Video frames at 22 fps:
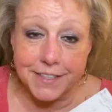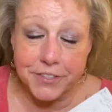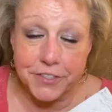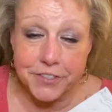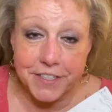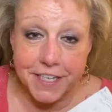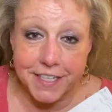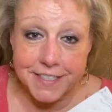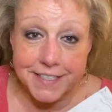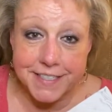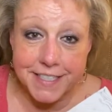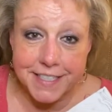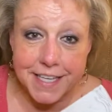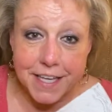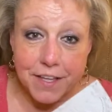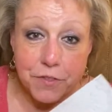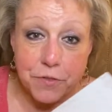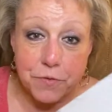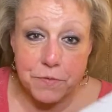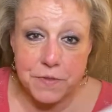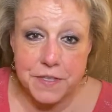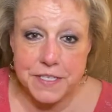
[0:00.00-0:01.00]
You're not digging
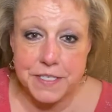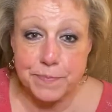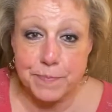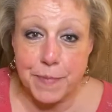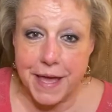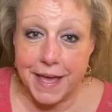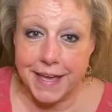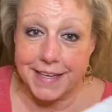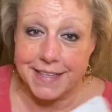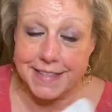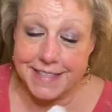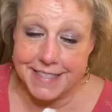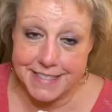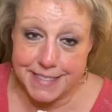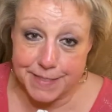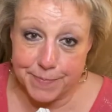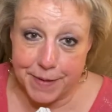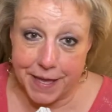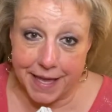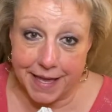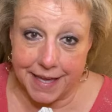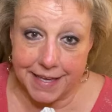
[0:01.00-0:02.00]
through this bag and this
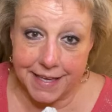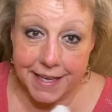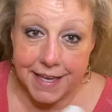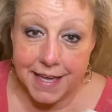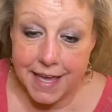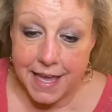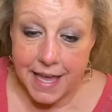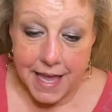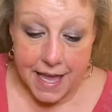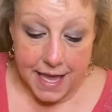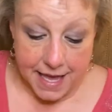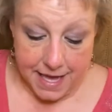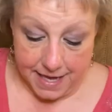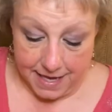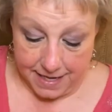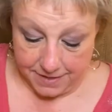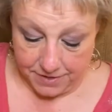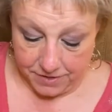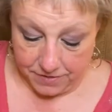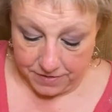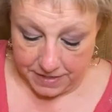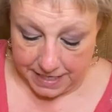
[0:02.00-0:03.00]
bag,
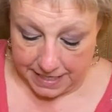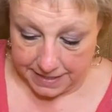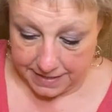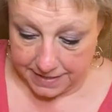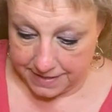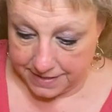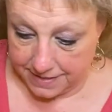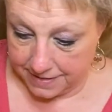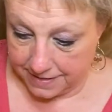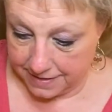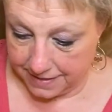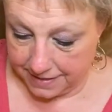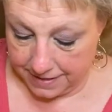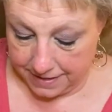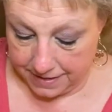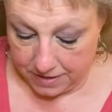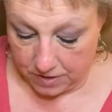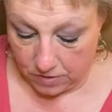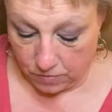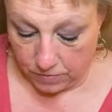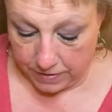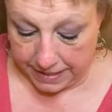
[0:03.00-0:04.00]
and you're not,
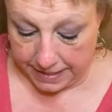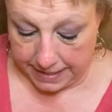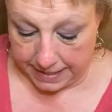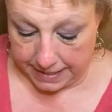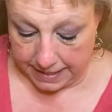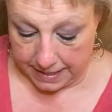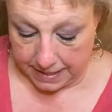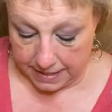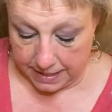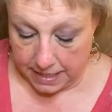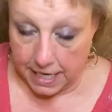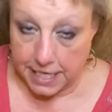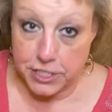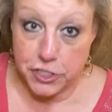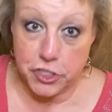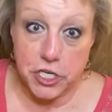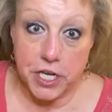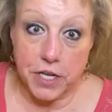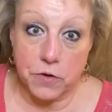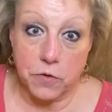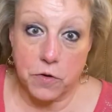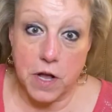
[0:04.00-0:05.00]
getting an
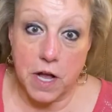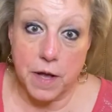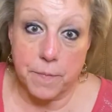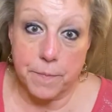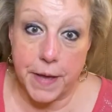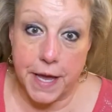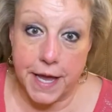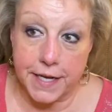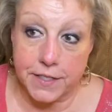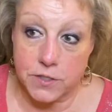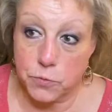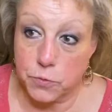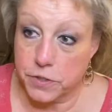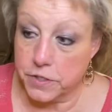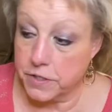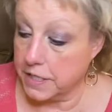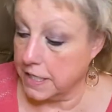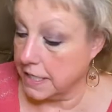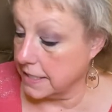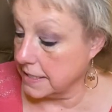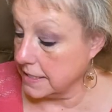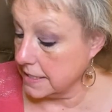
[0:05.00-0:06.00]
eyeshadow compact where you
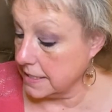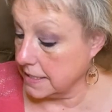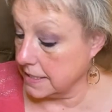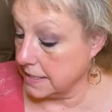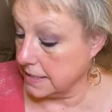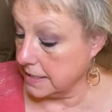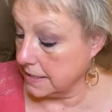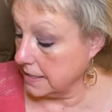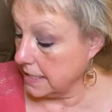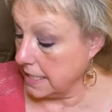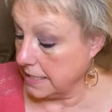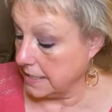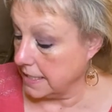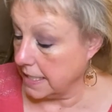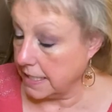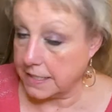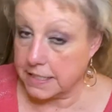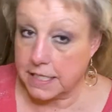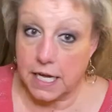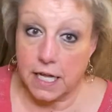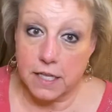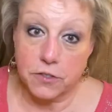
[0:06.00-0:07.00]
got
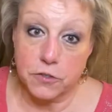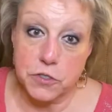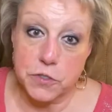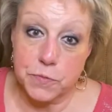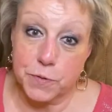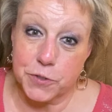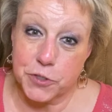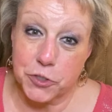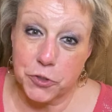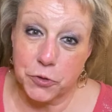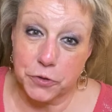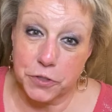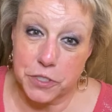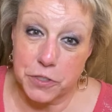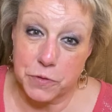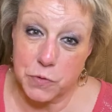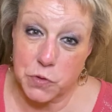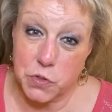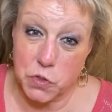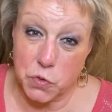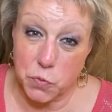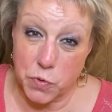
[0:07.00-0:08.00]
10 colors, but you only
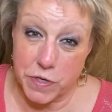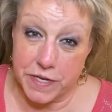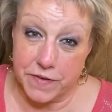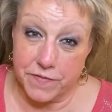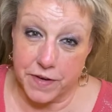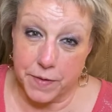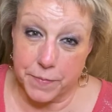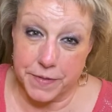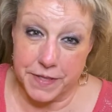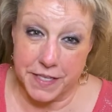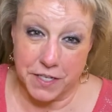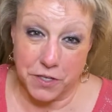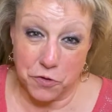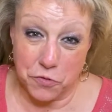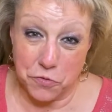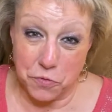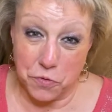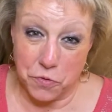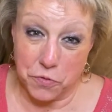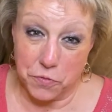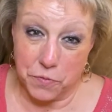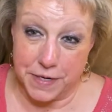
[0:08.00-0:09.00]
use 3 of them, and then you
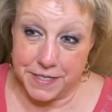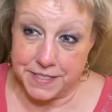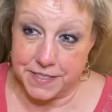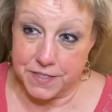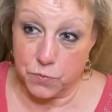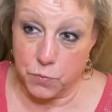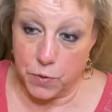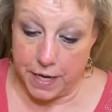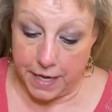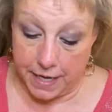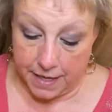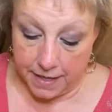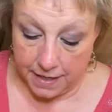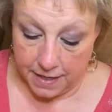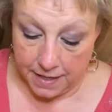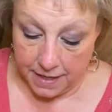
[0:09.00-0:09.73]
throw the rest away.